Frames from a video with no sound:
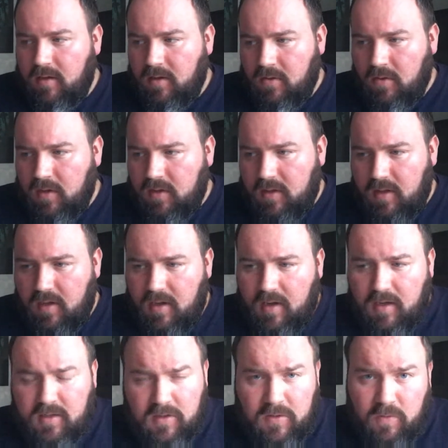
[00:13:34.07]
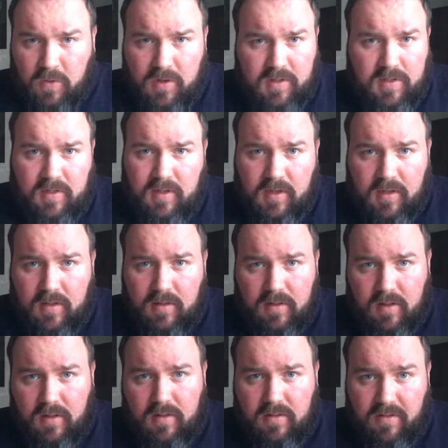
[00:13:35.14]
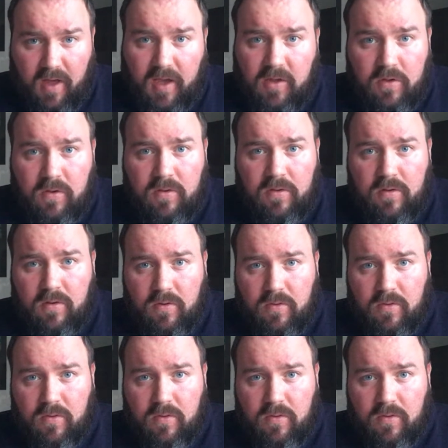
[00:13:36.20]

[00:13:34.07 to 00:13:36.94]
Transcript: I just want to say thank you.